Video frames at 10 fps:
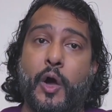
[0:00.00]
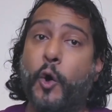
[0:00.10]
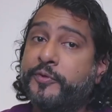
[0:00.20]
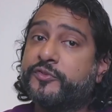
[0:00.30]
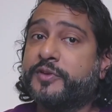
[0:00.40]
I
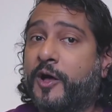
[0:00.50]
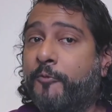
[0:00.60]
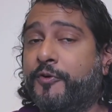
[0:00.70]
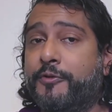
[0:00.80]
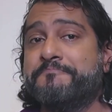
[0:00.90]
hope this was
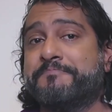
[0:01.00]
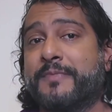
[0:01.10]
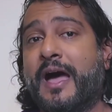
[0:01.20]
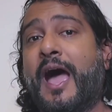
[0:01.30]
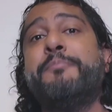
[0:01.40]
helpful.
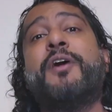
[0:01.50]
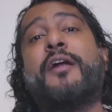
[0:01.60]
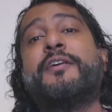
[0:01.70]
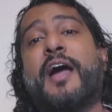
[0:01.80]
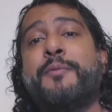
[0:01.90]
I'm
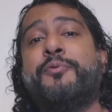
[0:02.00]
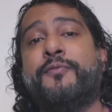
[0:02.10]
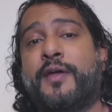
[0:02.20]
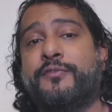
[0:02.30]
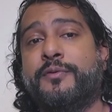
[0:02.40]
Dr. Gayan
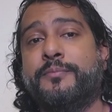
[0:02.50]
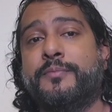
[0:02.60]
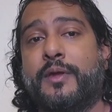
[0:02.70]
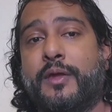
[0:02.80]
Poovendran.